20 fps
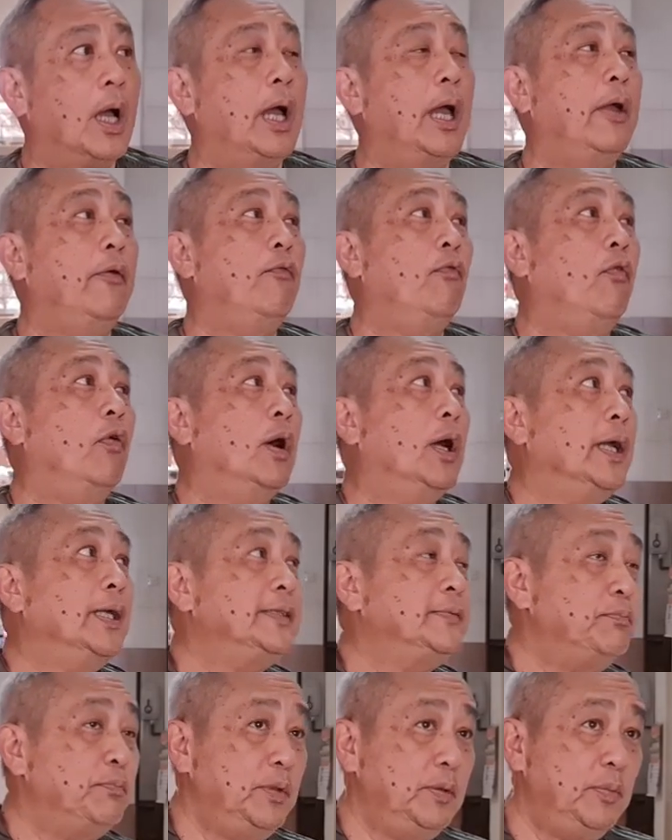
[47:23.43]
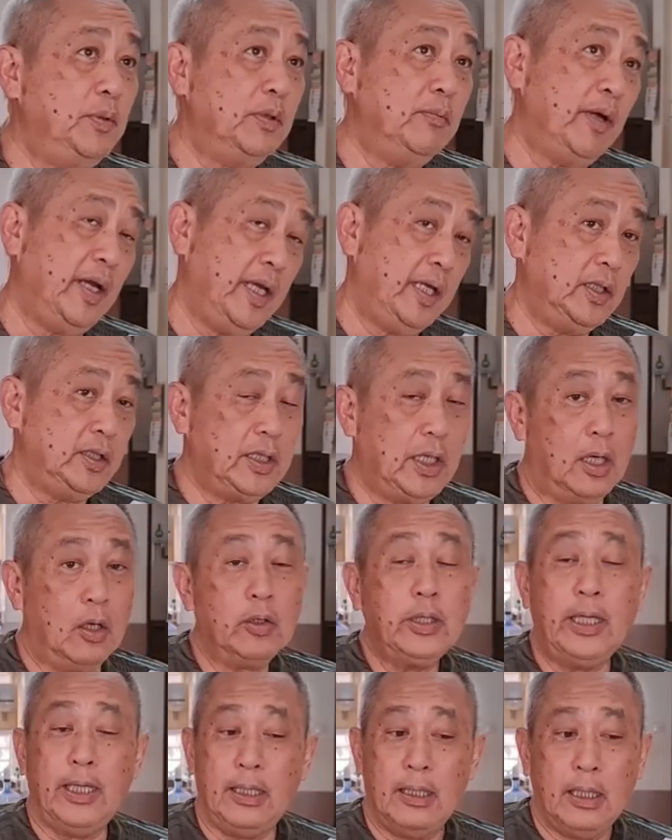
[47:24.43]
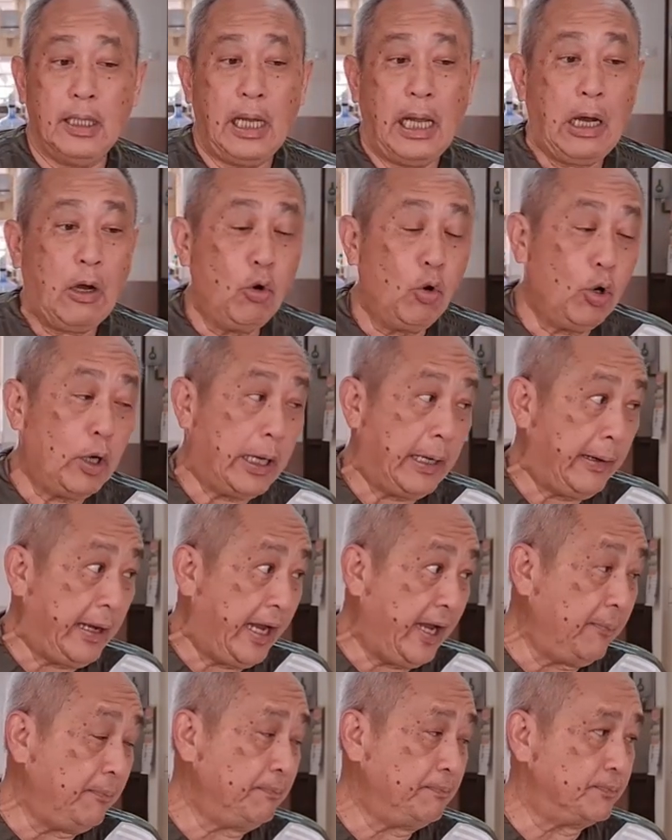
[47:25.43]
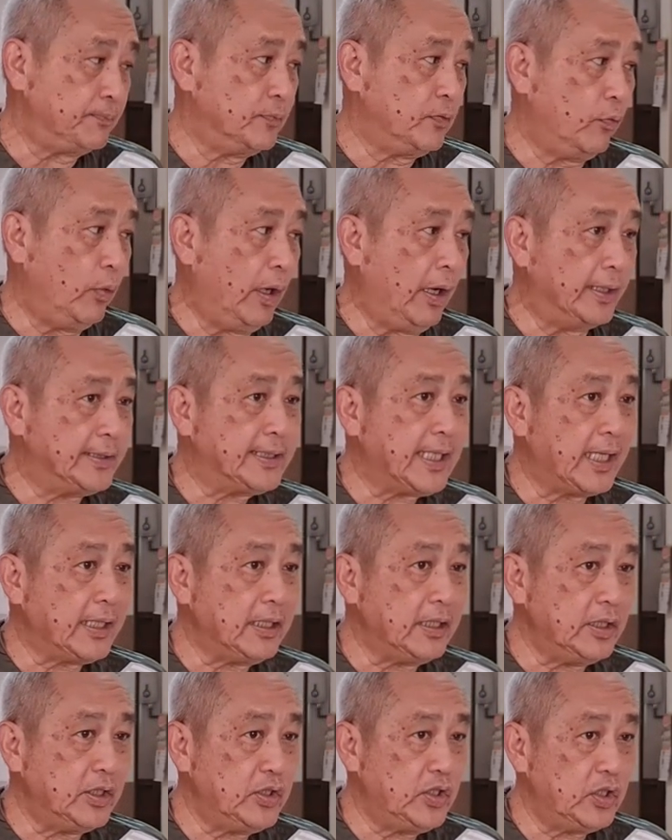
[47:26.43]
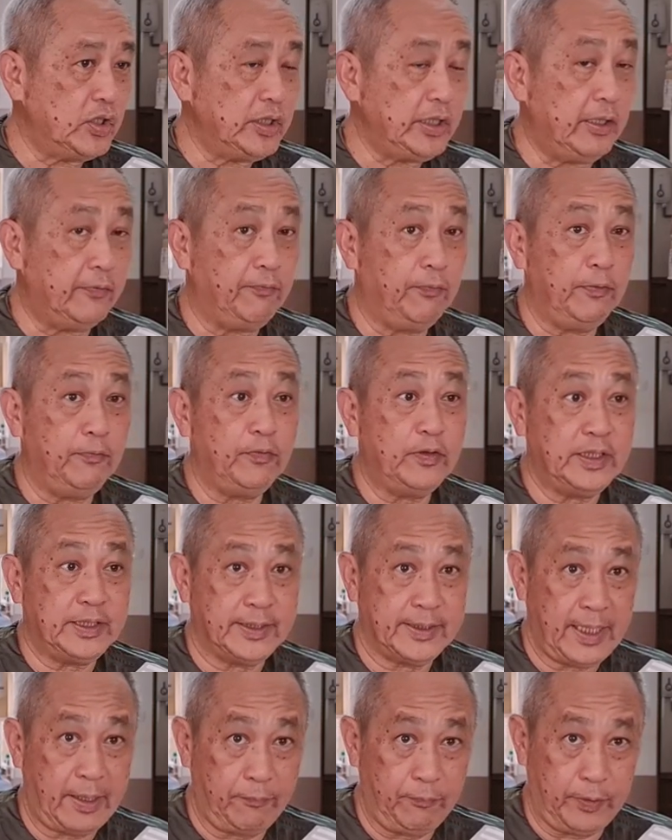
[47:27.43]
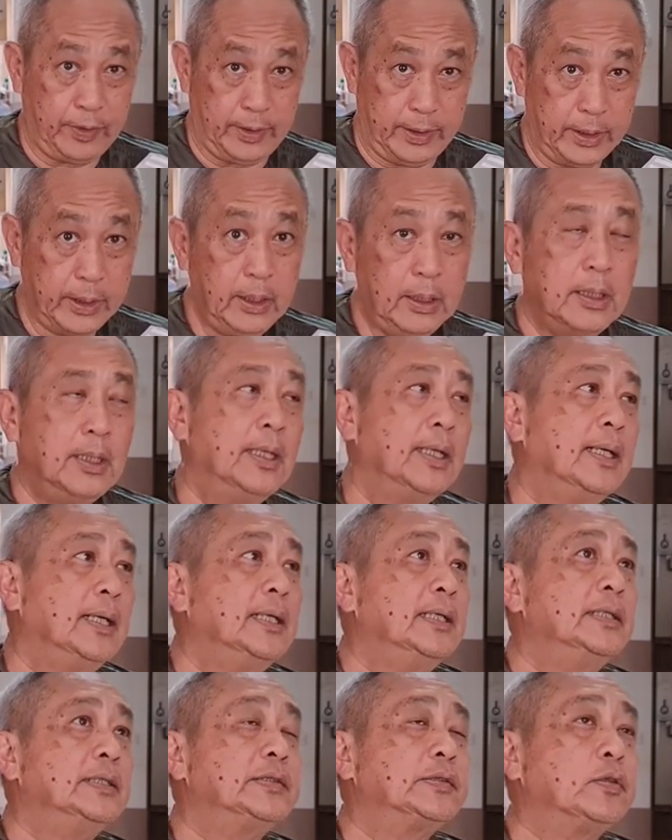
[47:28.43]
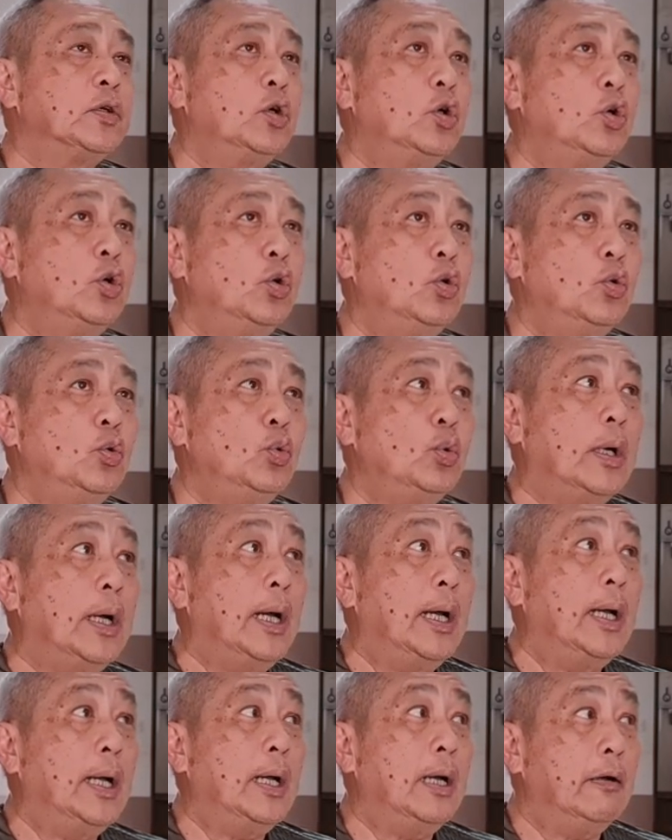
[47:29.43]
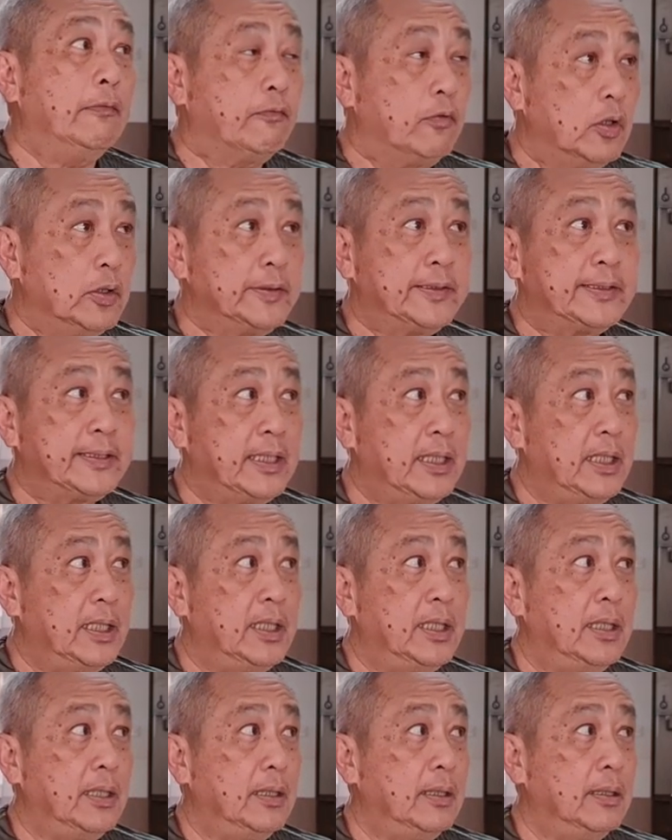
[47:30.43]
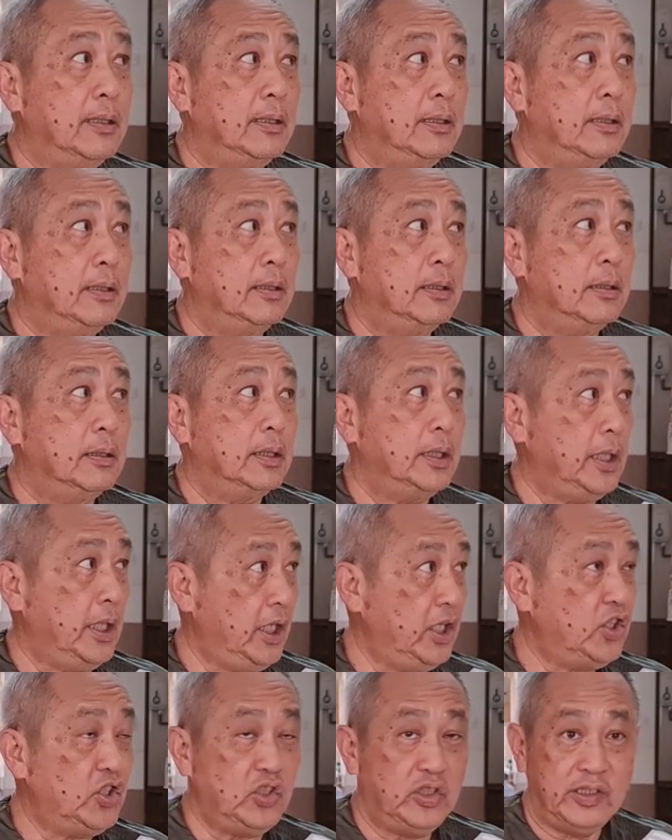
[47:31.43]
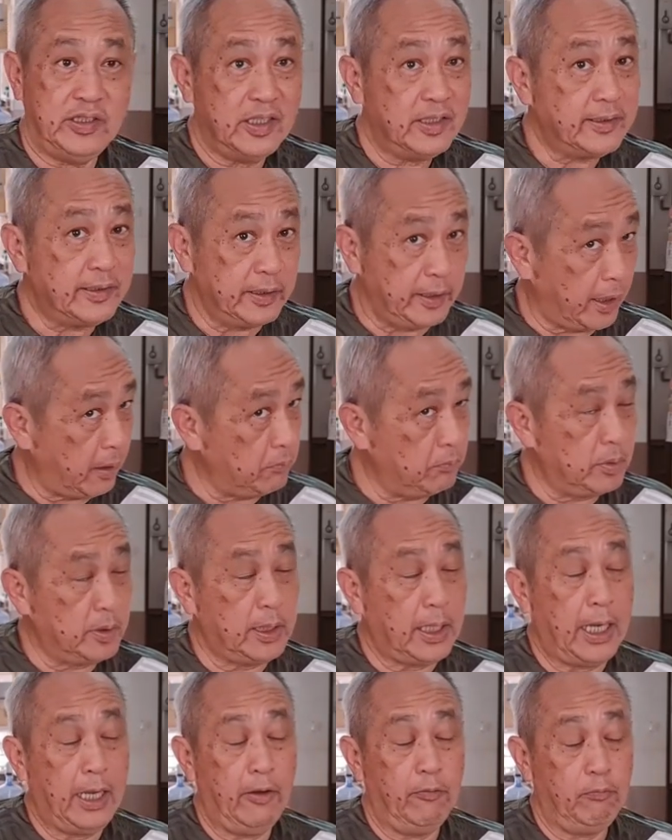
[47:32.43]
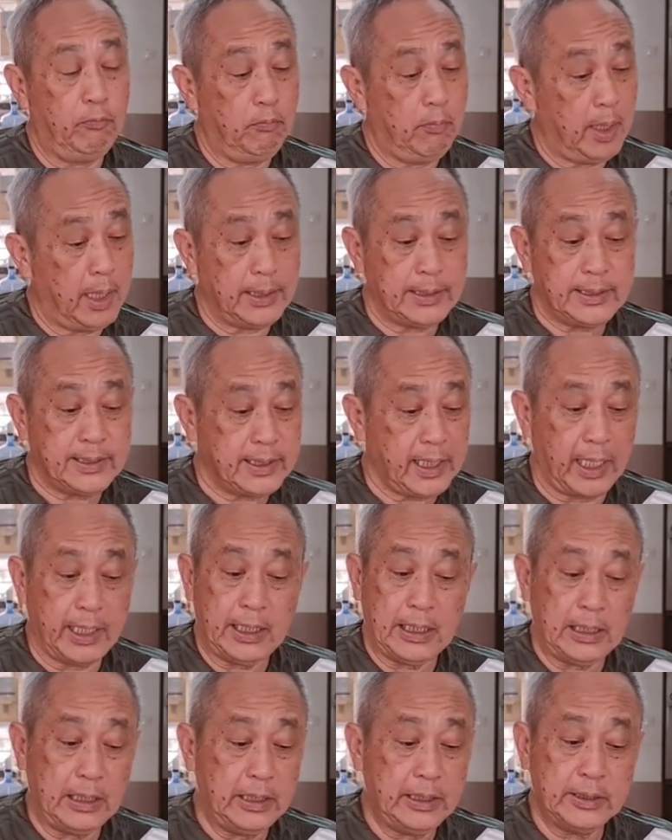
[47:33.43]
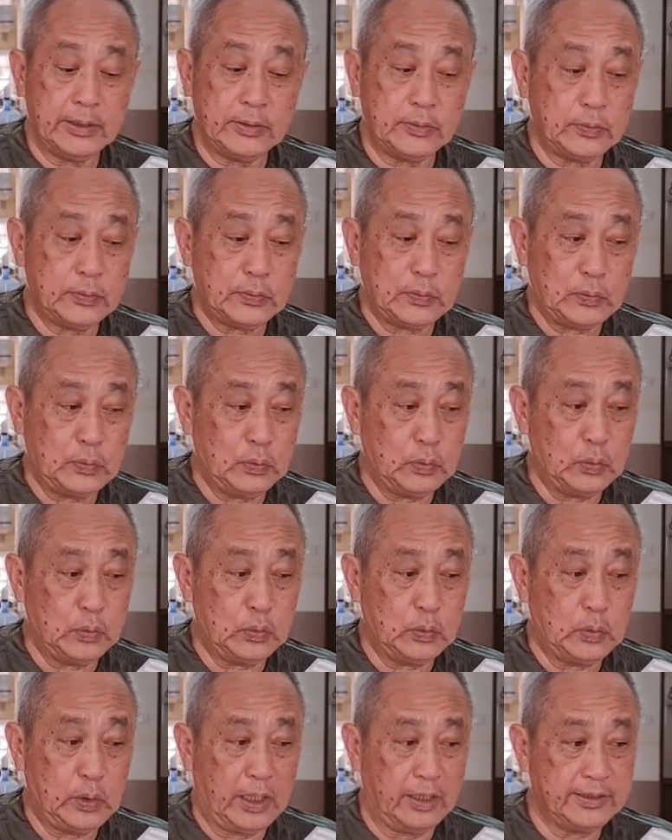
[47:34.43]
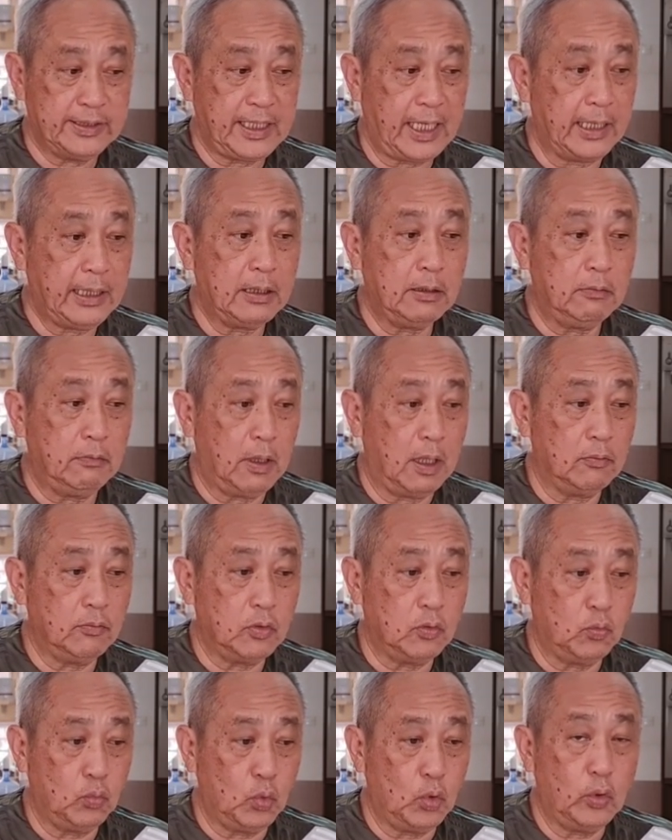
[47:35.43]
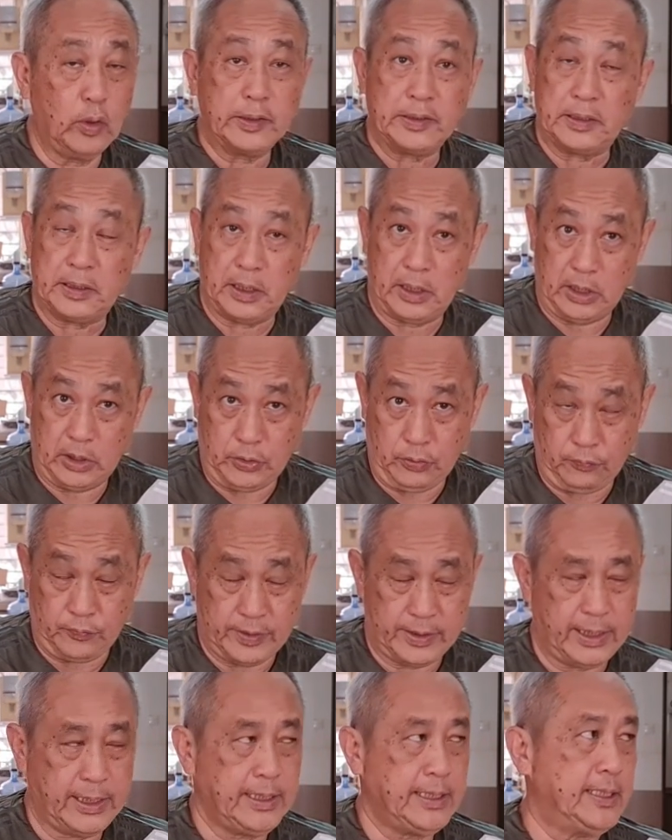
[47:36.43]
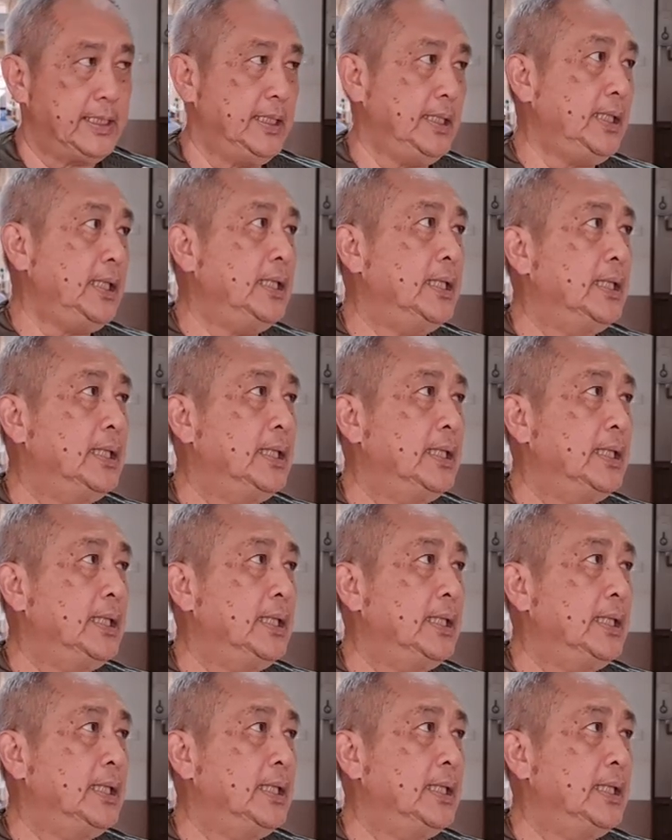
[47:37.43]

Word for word: Advice people my age. Okay, how old I am? Well, I started the journey at 57. So, of course, age is just a number. I have met cyclists who have cycled around the world at the age of 60,